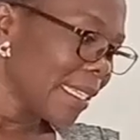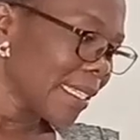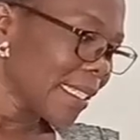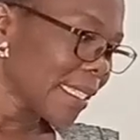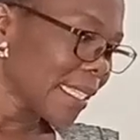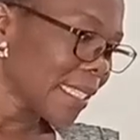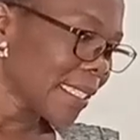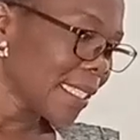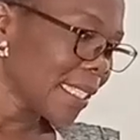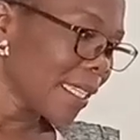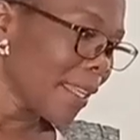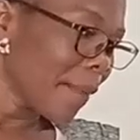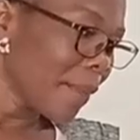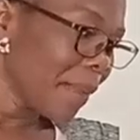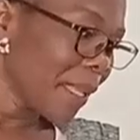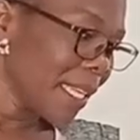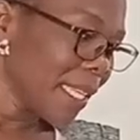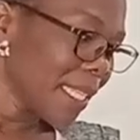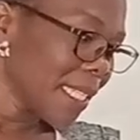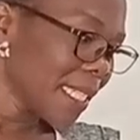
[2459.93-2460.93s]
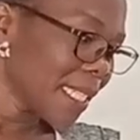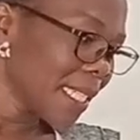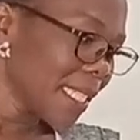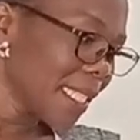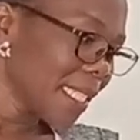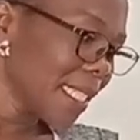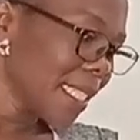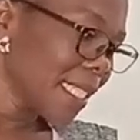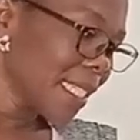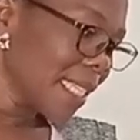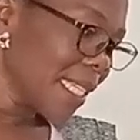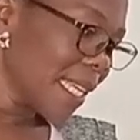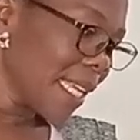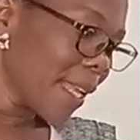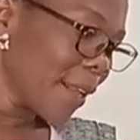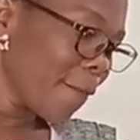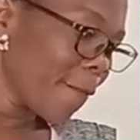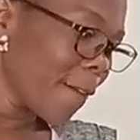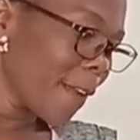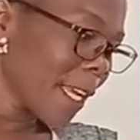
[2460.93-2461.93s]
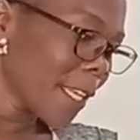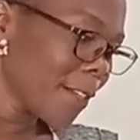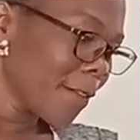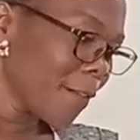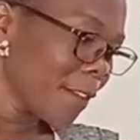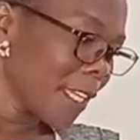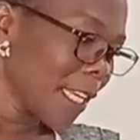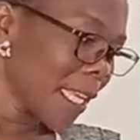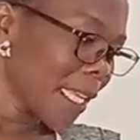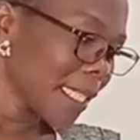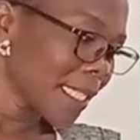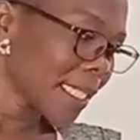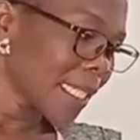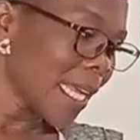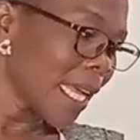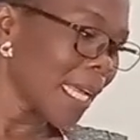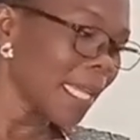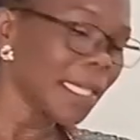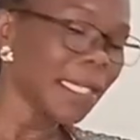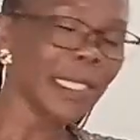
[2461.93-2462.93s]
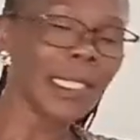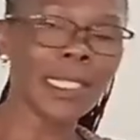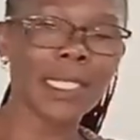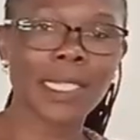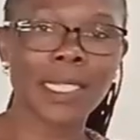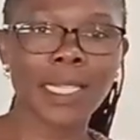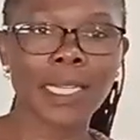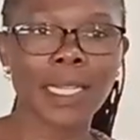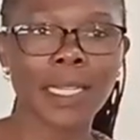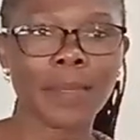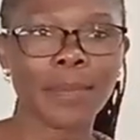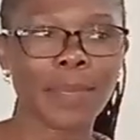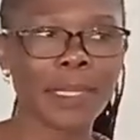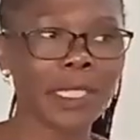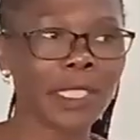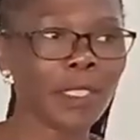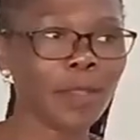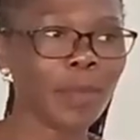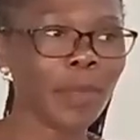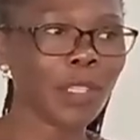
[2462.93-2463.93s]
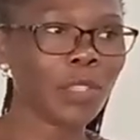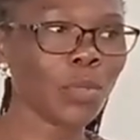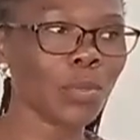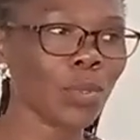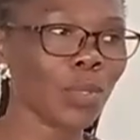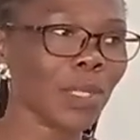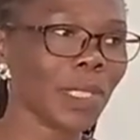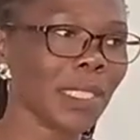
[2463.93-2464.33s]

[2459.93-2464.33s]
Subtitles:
sustainability, effectiveness, and participation.